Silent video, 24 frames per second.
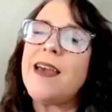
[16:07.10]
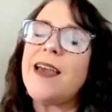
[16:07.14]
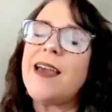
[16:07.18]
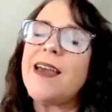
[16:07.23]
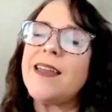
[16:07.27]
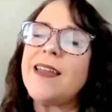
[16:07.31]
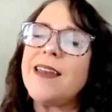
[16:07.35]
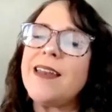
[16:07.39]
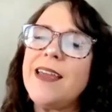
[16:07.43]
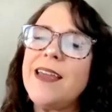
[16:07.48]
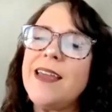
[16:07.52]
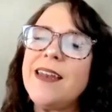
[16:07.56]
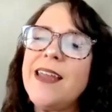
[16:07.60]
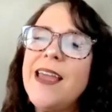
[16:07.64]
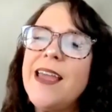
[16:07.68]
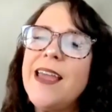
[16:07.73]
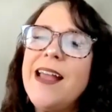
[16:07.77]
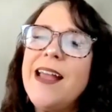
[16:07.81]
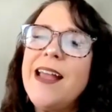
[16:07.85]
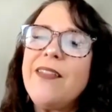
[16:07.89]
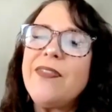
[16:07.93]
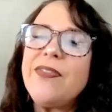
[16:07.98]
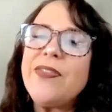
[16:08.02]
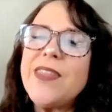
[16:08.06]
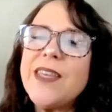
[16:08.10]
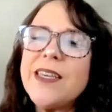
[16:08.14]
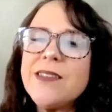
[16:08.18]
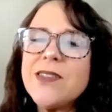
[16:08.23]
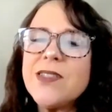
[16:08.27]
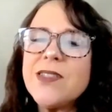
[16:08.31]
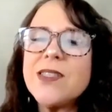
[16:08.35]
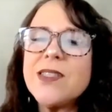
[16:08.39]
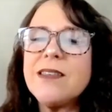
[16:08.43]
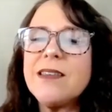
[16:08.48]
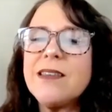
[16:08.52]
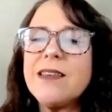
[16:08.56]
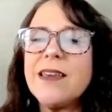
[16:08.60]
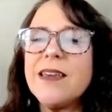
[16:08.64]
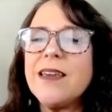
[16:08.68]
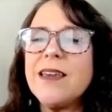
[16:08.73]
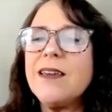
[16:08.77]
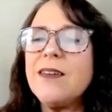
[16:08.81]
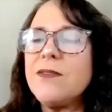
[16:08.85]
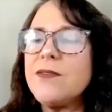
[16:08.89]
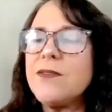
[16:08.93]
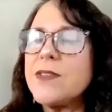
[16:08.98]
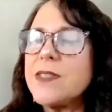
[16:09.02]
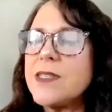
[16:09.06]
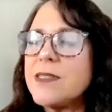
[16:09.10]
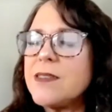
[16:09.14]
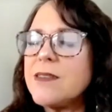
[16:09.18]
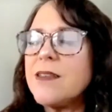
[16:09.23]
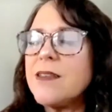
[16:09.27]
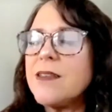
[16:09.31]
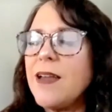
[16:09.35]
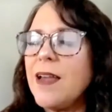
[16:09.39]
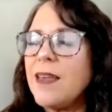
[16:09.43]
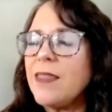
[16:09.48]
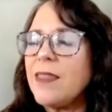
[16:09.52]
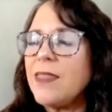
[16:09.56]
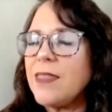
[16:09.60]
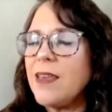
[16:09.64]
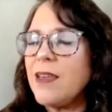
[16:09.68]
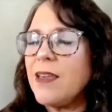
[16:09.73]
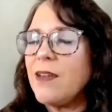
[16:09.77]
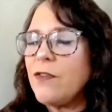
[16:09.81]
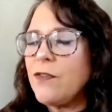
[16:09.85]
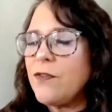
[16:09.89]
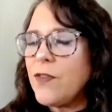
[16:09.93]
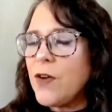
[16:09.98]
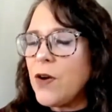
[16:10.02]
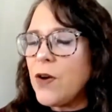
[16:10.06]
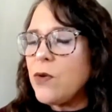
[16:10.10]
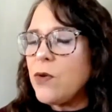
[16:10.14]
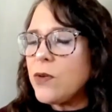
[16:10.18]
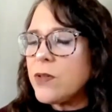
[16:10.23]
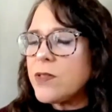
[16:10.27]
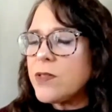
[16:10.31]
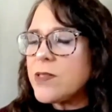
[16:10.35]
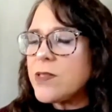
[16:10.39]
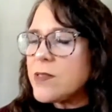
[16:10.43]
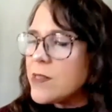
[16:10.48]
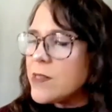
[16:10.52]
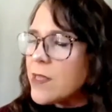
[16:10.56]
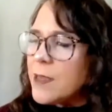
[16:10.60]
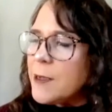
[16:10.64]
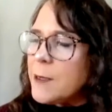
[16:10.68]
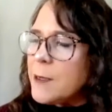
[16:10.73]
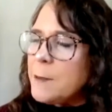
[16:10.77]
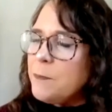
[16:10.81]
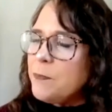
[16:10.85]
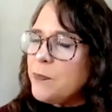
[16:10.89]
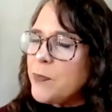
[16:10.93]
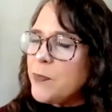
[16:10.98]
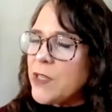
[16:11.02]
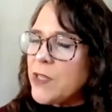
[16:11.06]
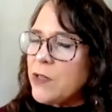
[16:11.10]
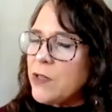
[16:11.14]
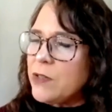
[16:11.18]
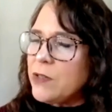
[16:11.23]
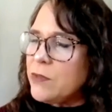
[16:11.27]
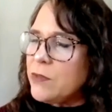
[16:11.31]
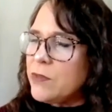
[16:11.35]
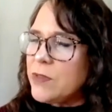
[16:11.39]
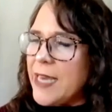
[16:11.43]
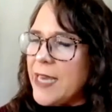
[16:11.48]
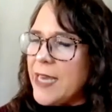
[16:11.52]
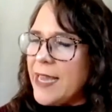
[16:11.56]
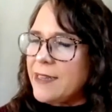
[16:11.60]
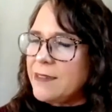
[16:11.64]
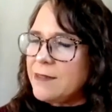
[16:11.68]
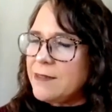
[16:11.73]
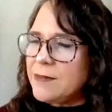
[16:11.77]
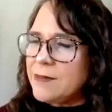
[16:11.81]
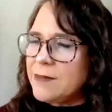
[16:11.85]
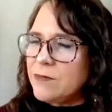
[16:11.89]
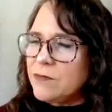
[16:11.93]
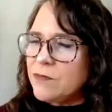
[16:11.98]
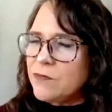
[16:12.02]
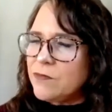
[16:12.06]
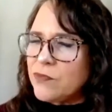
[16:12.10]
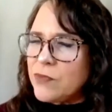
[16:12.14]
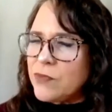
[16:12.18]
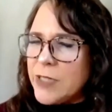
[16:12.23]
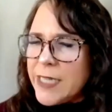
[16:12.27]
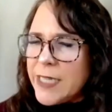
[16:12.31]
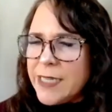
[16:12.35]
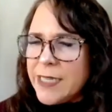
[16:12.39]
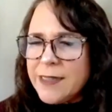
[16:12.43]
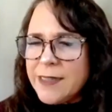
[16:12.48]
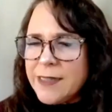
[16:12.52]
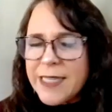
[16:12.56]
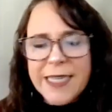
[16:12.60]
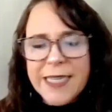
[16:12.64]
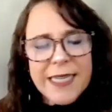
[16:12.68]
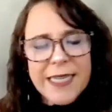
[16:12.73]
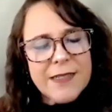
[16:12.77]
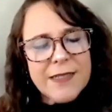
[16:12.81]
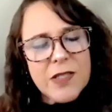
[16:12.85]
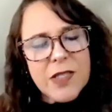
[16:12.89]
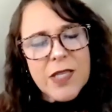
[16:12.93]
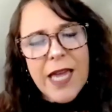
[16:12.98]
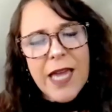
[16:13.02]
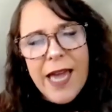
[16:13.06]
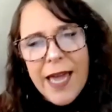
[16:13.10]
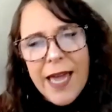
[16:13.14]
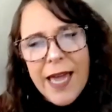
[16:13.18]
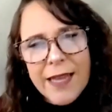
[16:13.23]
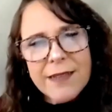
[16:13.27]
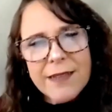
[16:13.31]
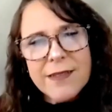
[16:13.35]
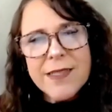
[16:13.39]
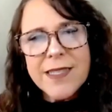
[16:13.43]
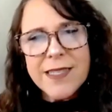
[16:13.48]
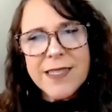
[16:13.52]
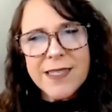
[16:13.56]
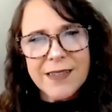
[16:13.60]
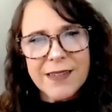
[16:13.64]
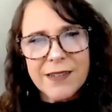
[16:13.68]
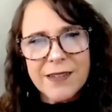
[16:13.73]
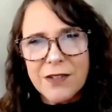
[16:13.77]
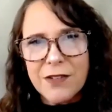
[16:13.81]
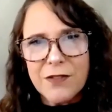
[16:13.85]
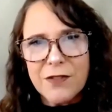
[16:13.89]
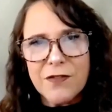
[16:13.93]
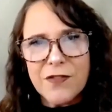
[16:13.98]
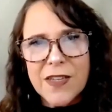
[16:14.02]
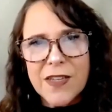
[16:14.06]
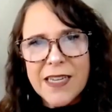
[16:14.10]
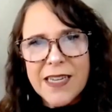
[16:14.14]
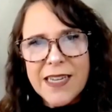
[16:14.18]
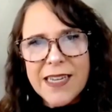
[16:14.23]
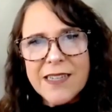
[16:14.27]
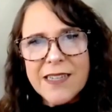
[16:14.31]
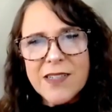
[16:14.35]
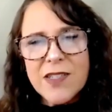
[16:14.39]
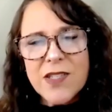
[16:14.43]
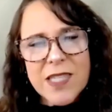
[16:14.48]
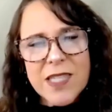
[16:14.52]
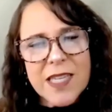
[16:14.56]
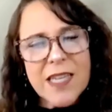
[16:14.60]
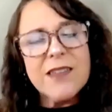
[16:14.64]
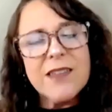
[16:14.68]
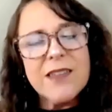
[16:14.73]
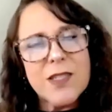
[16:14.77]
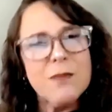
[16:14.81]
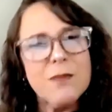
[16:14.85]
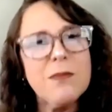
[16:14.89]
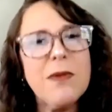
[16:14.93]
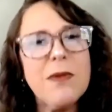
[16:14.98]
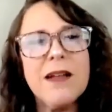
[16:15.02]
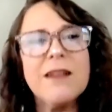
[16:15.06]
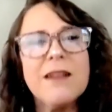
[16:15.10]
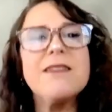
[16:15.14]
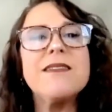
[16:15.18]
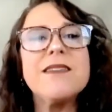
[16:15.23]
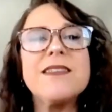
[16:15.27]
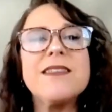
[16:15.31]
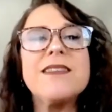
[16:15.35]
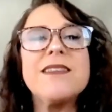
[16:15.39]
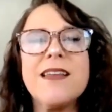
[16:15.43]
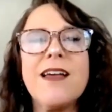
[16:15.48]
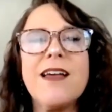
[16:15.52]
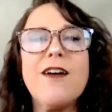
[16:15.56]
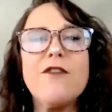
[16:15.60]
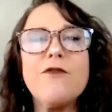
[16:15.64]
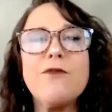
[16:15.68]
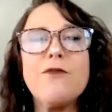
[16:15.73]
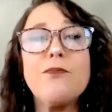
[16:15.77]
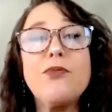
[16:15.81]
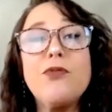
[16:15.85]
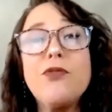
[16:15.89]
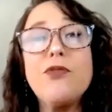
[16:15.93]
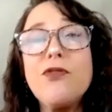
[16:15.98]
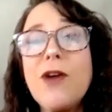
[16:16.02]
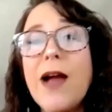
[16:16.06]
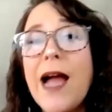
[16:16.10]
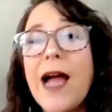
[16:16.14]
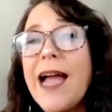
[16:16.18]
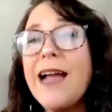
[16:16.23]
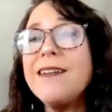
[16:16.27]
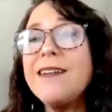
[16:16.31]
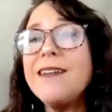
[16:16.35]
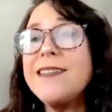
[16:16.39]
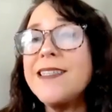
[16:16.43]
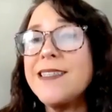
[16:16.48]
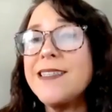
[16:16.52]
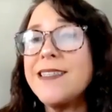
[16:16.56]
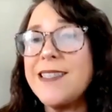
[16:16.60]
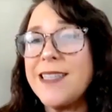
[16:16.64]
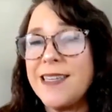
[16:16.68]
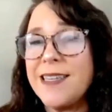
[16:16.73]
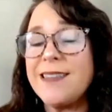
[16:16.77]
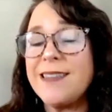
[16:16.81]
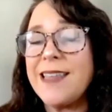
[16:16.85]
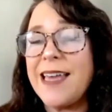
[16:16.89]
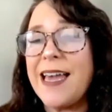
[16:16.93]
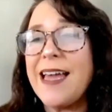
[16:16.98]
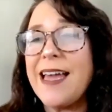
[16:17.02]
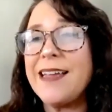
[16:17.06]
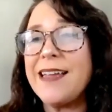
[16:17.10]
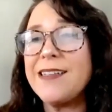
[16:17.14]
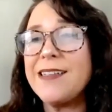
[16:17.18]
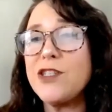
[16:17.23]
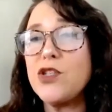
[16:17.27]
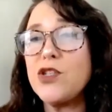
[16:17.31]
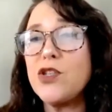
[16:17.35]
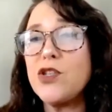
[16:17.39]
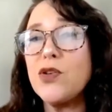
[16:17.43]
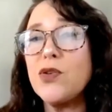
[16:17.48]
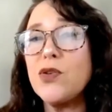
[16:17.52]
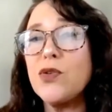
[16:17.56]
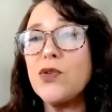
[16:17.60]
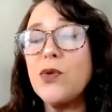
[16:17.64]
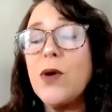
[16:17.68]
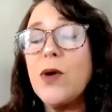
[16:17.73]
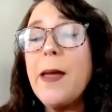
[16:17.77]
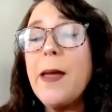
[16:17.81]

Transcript: that. And this gives, I think, folks that really intensive 6 months of practicing that to